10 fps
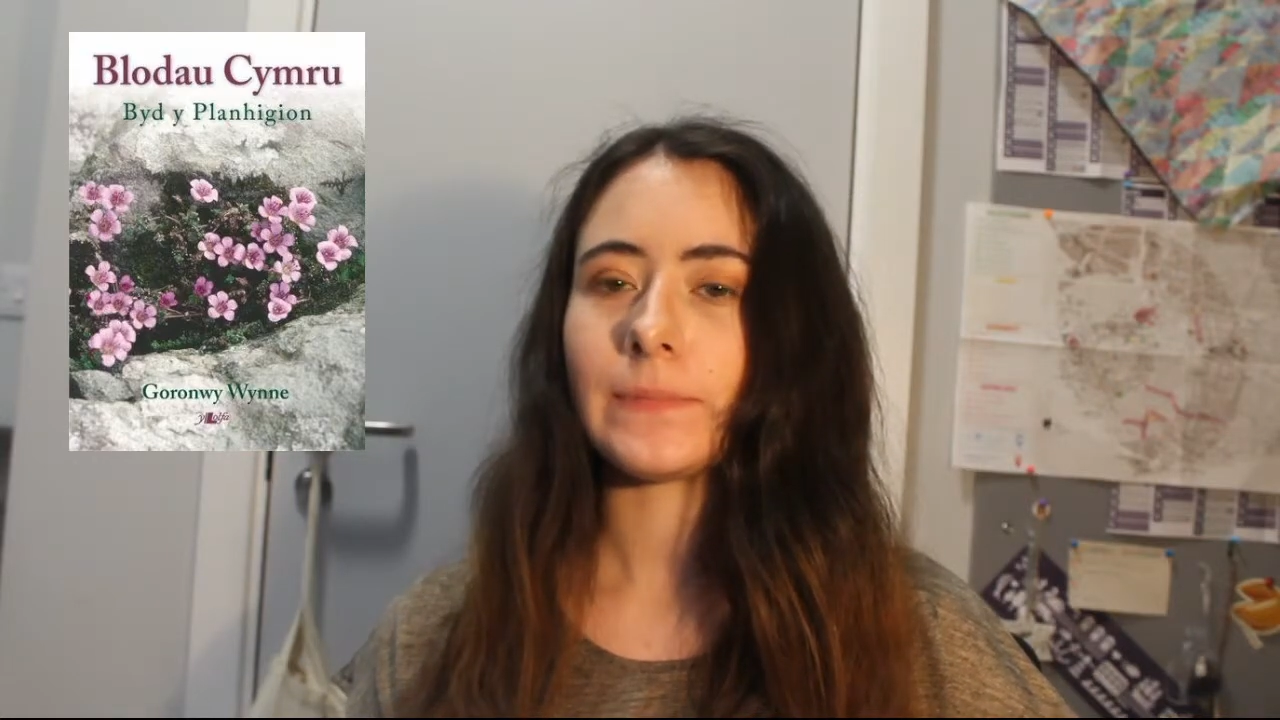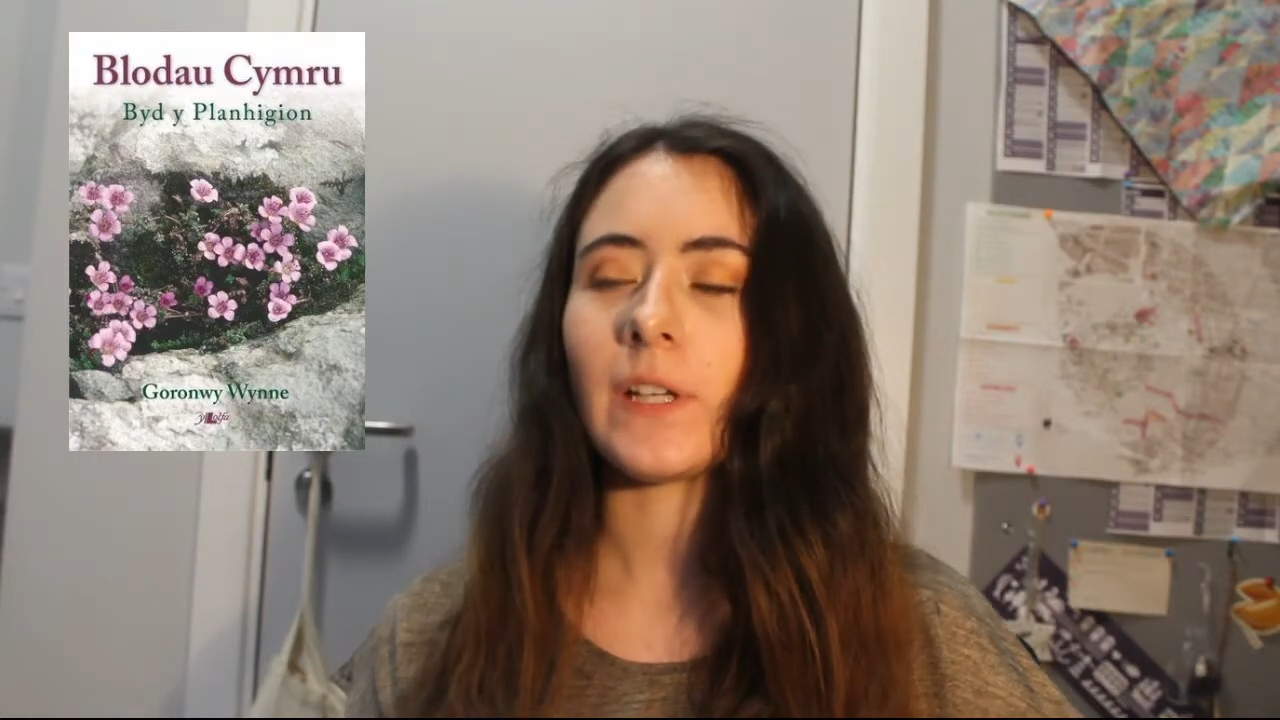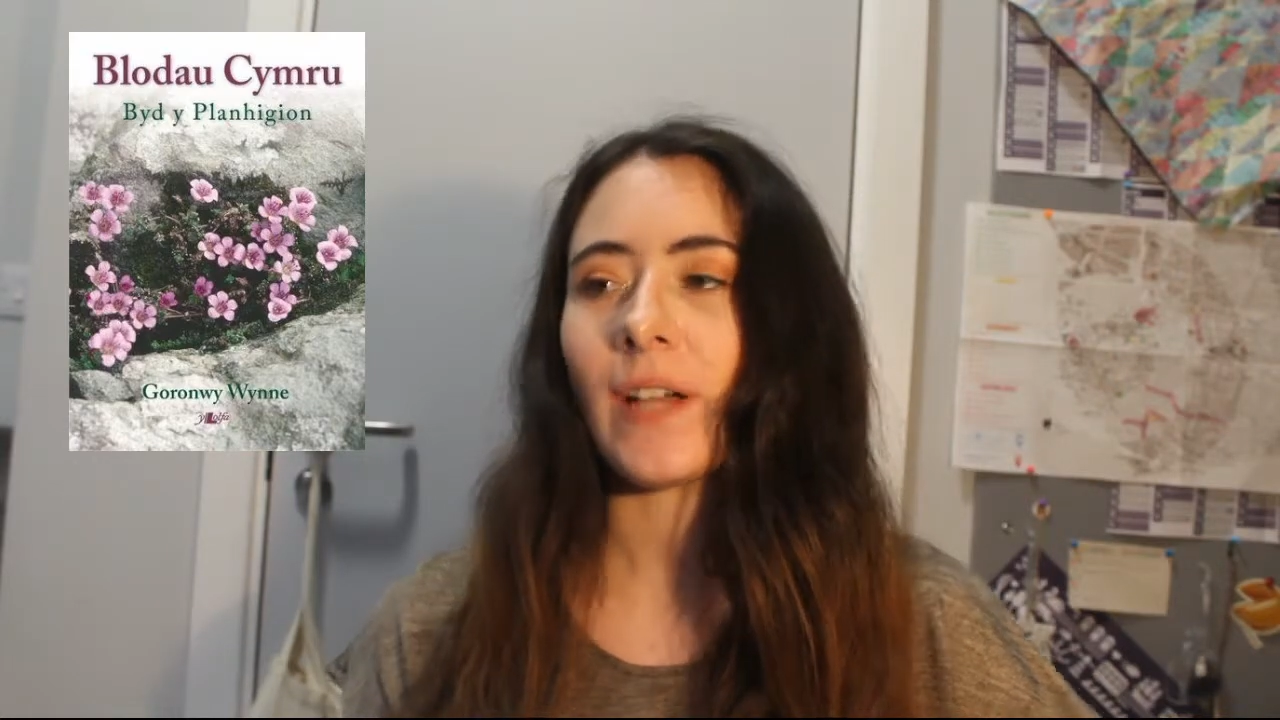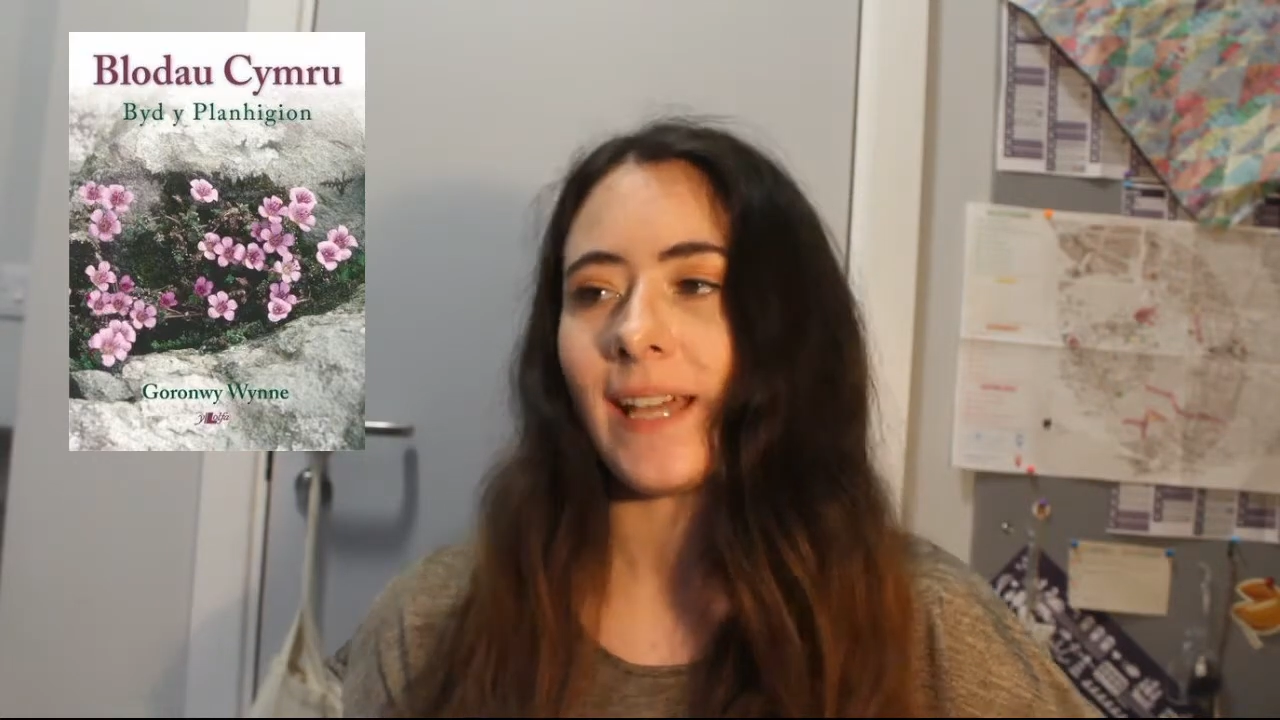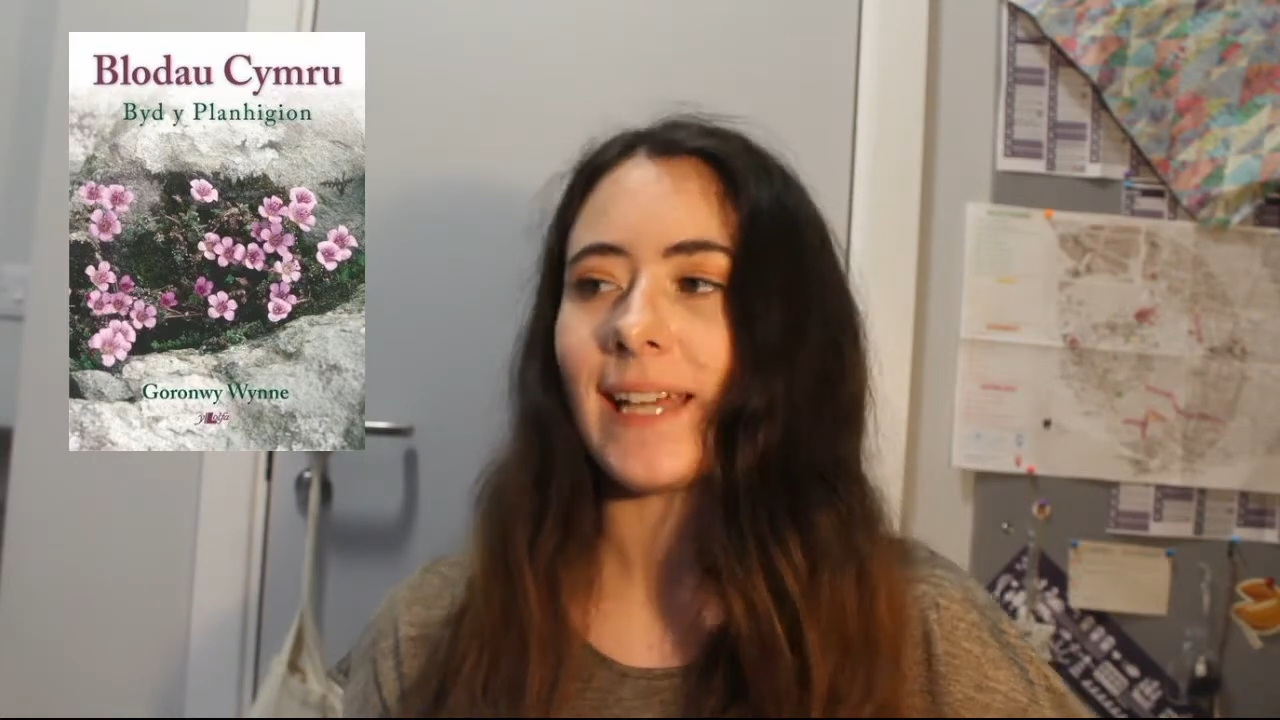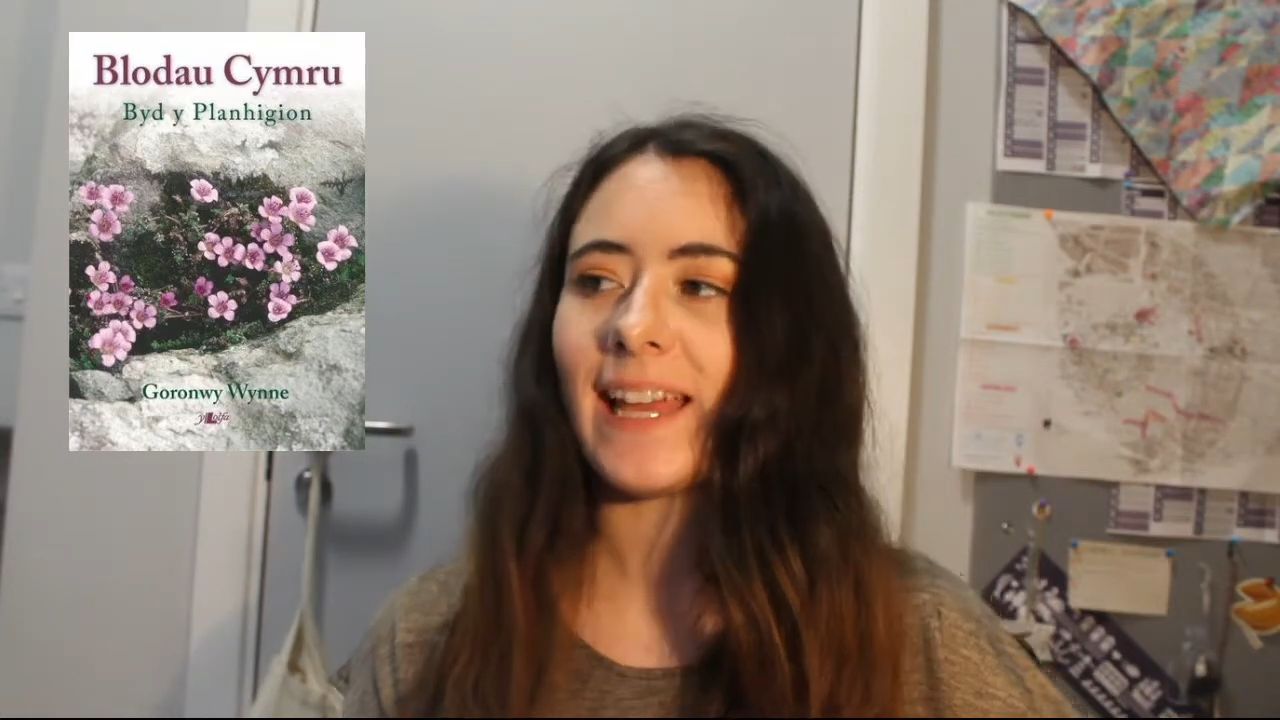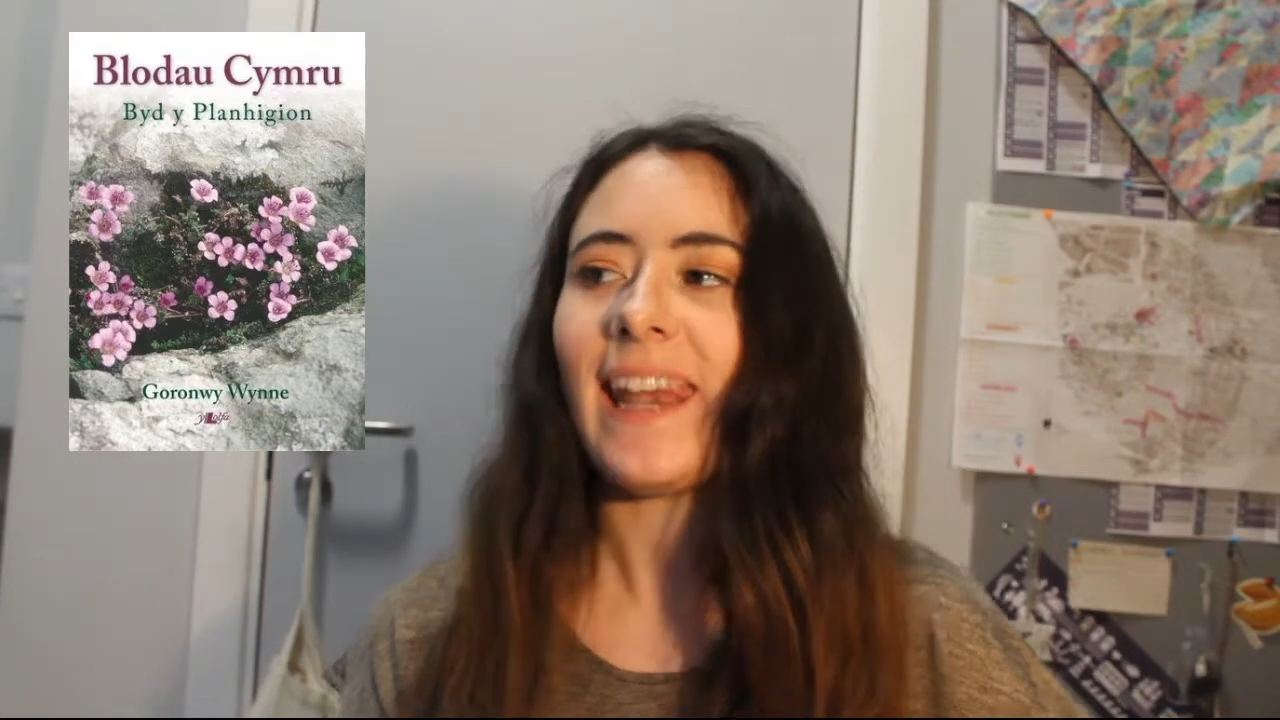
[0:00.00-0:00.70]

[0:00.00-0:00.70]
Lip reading: Okay, yeah,